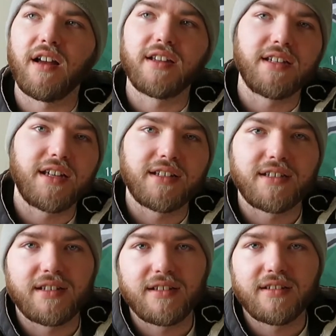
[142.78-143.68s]
He gets
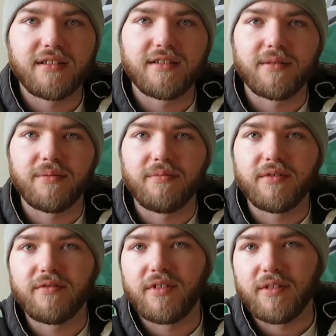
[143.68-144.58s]
it
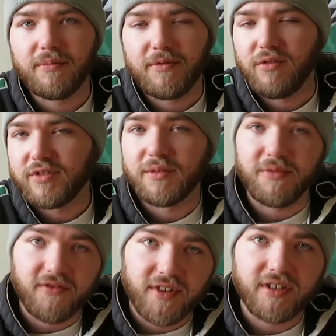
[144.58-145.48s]
or goes to
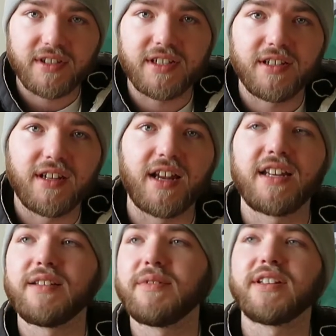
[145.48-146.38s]
PAVS, and
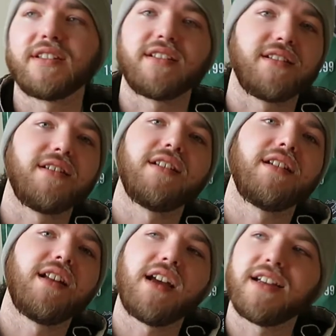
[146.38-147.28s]
he makes a
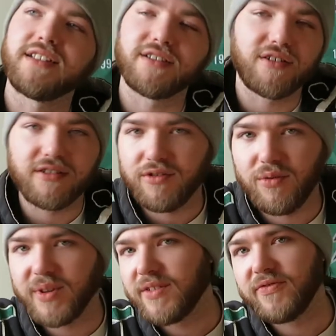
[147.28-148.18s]
nice
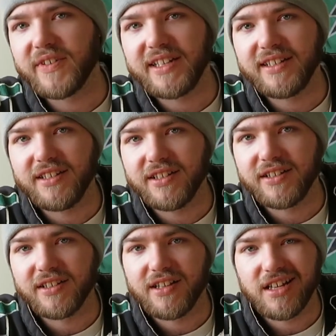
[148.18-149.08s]
quick feed
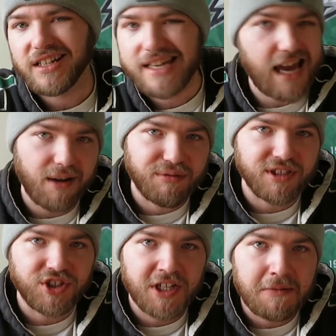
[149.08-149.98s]
to
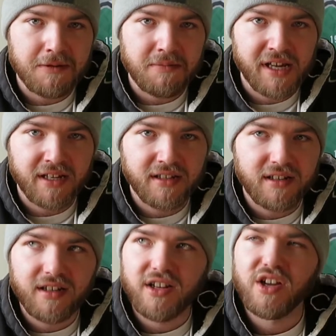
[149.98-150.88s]
Captain Jamie Benn,
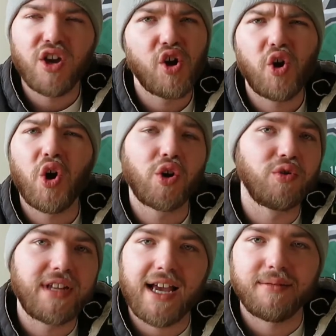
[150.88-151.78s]
who
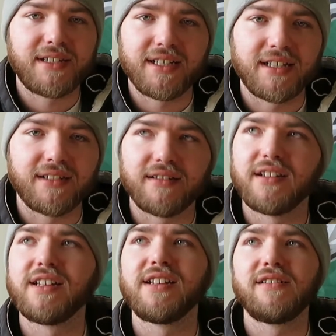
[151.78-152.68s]
taps it in.
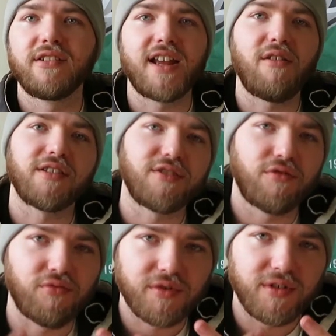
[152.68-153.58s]
Now it's
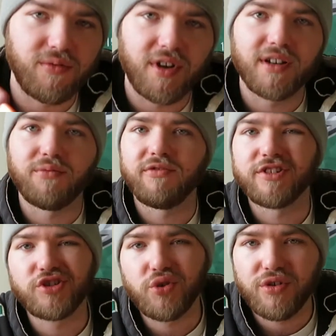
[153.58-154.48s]
3-1. We
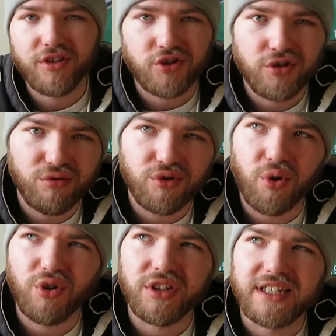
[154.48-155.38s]
restore the
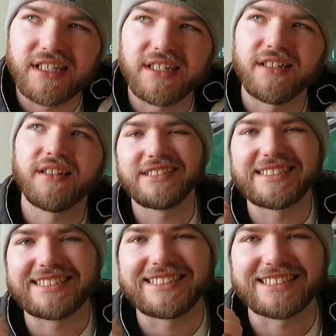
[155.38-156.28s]
2-goal lead.
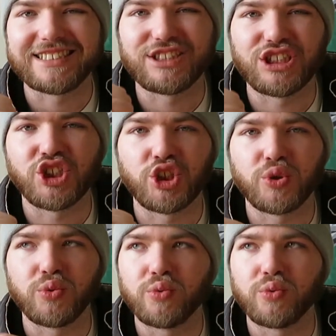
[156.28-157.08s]
Let's go.